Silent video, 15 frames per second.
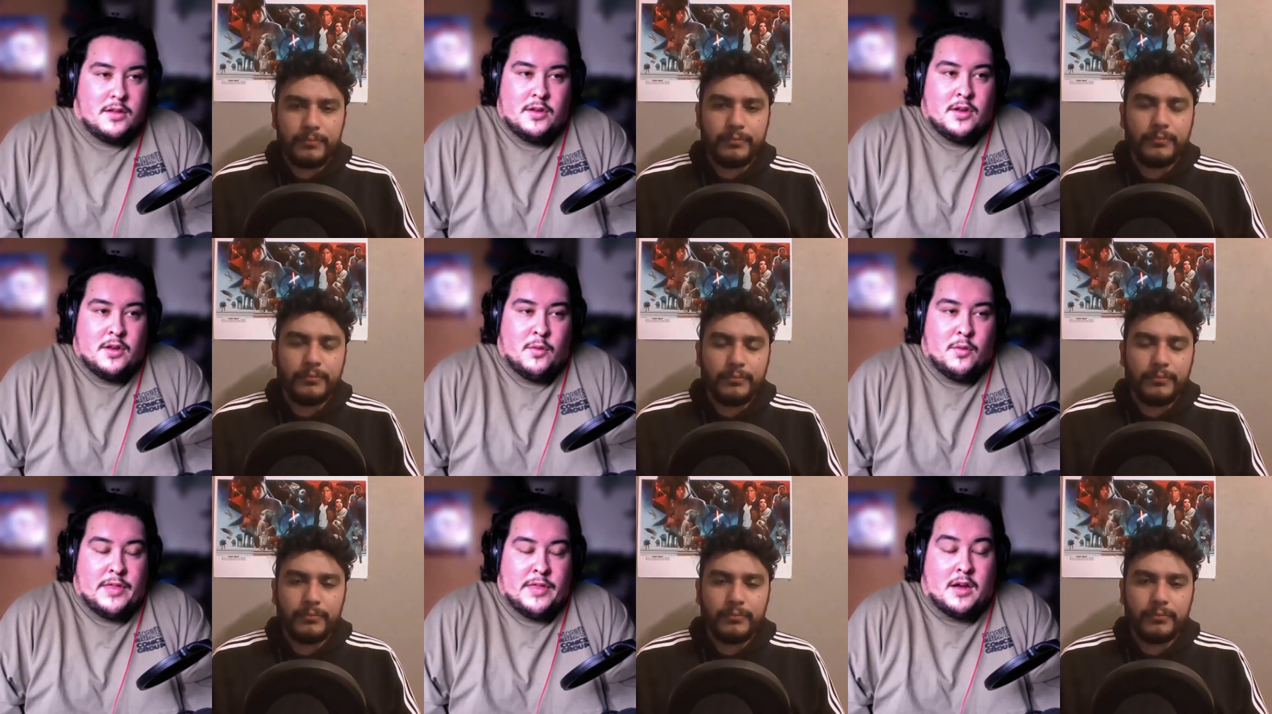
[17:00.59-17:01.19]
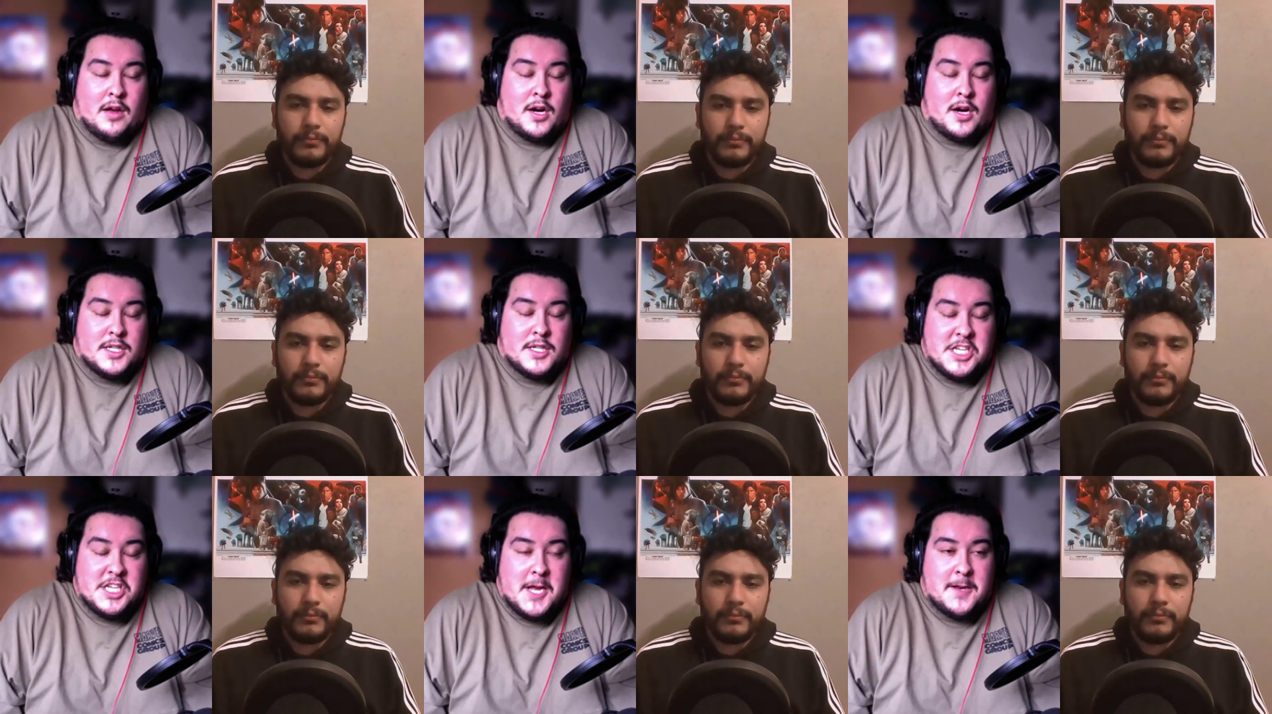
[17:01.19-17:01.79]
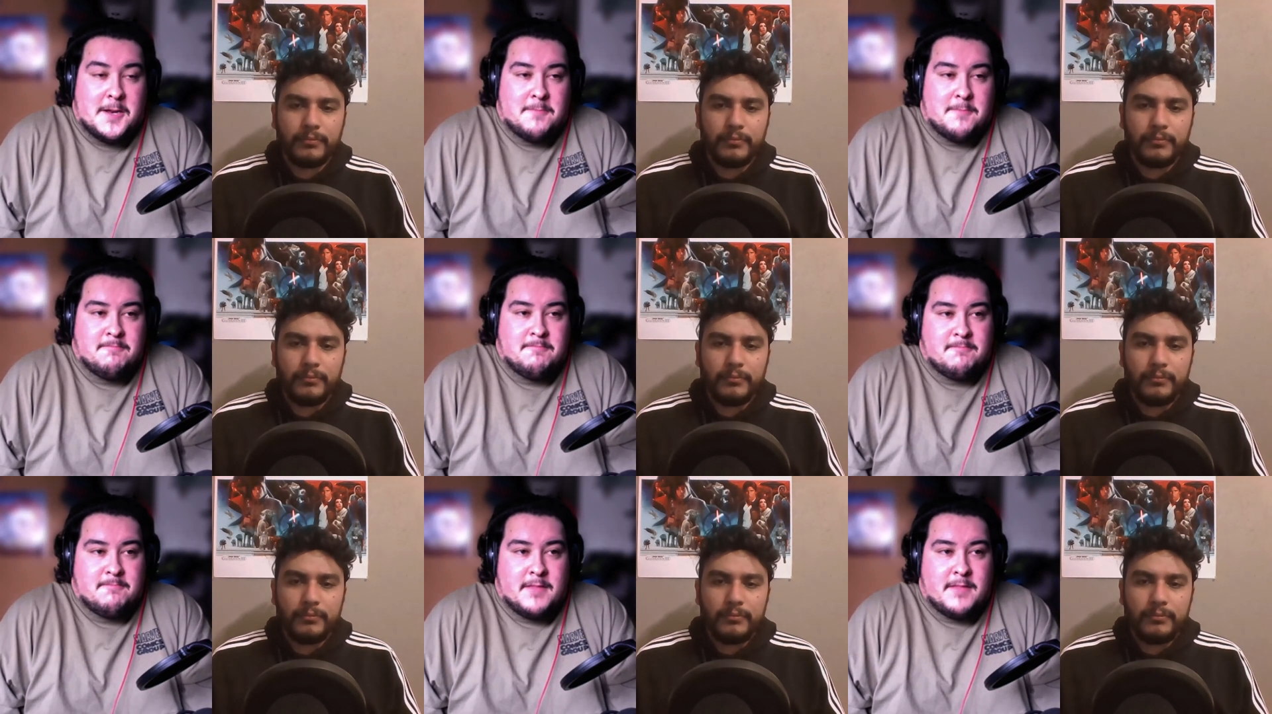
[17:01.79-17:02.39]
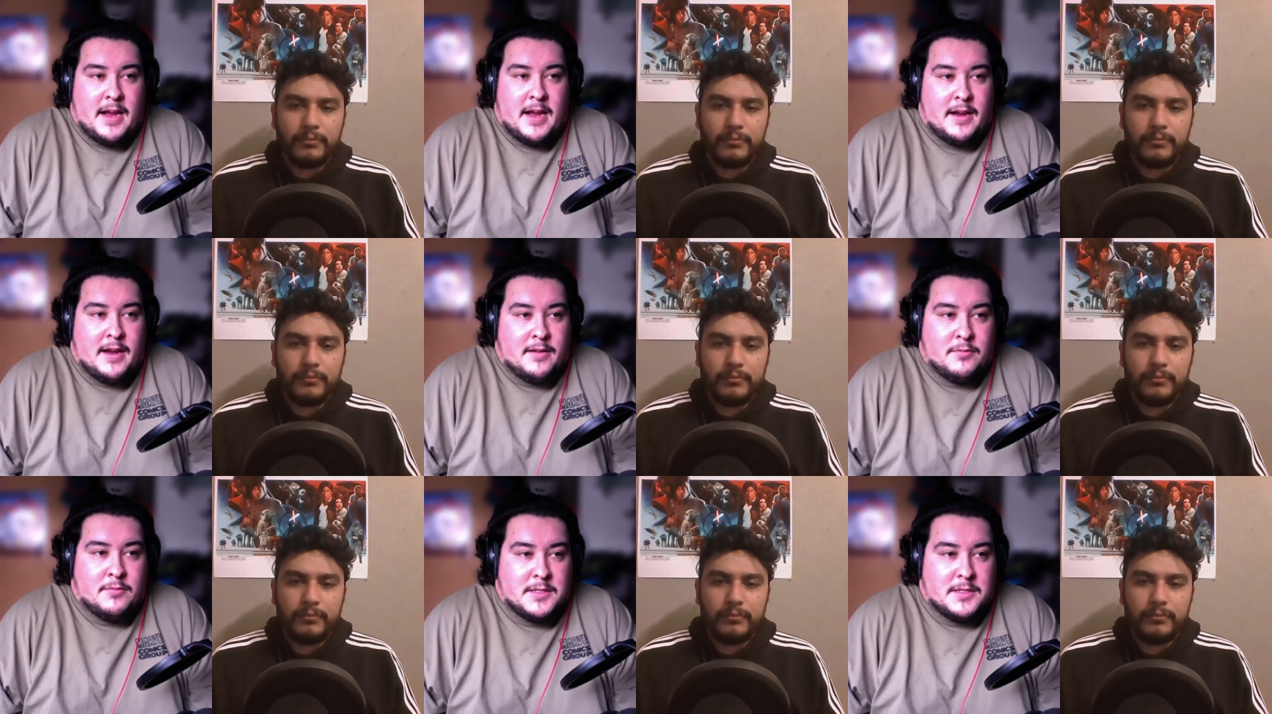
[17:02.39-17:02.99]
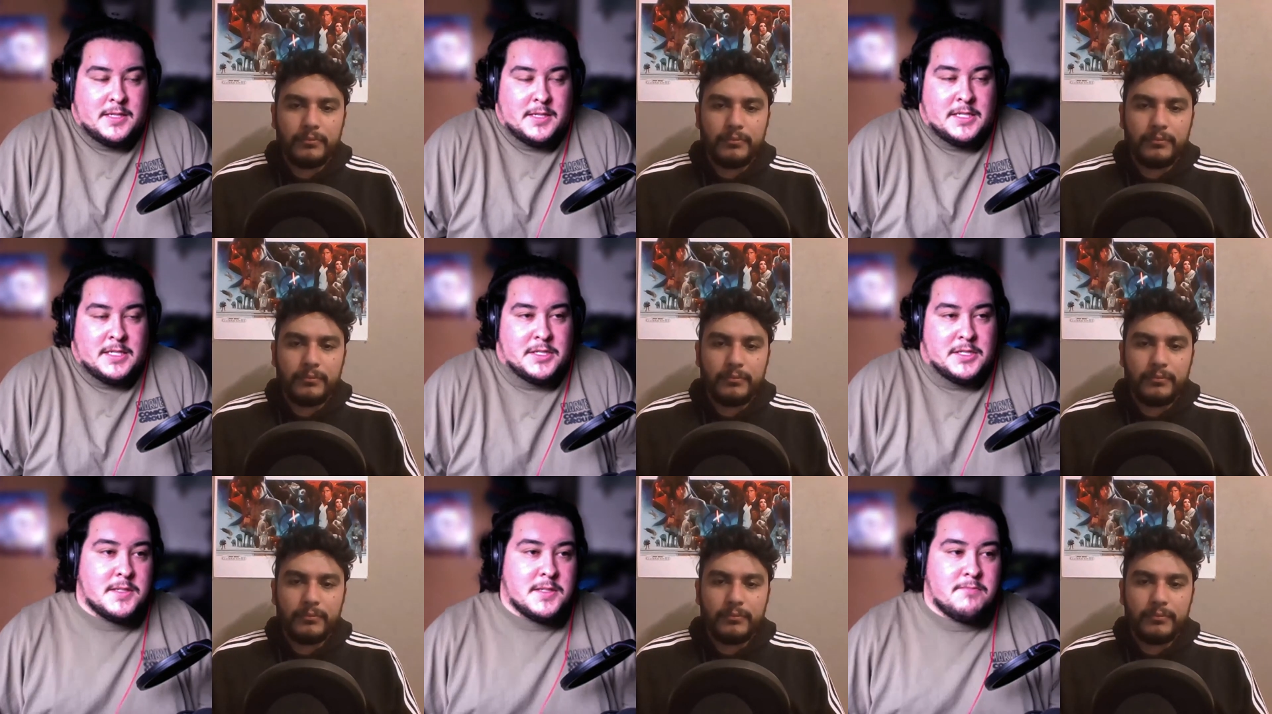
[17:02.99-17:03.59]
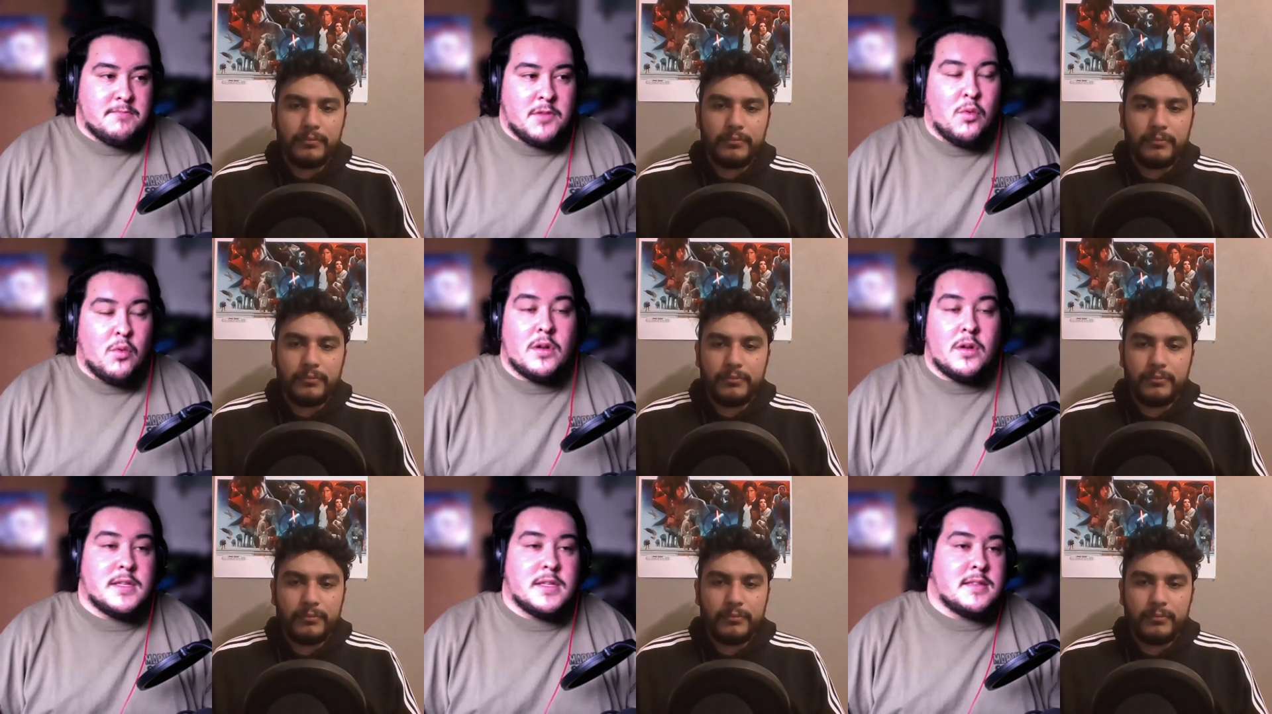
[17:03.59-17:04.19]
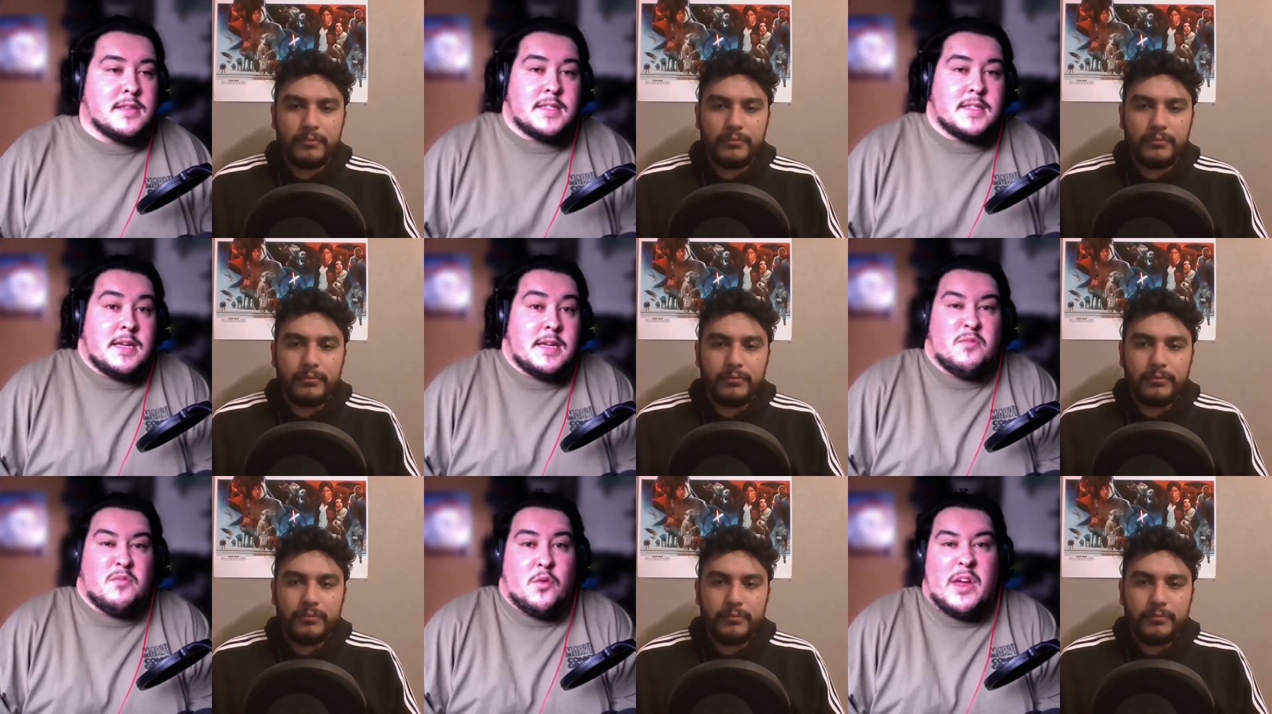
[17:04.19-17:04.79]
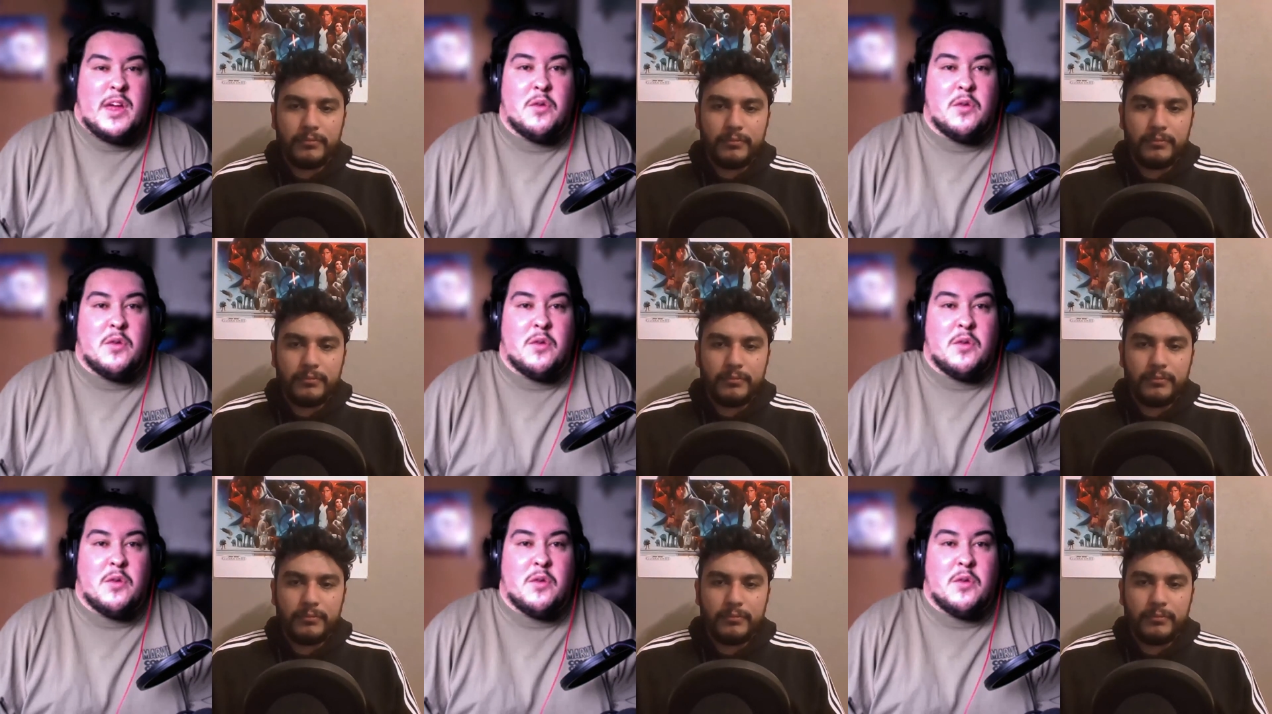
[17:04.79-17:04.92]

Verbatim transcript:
Speaker 1: without our son, the world doesn't seem the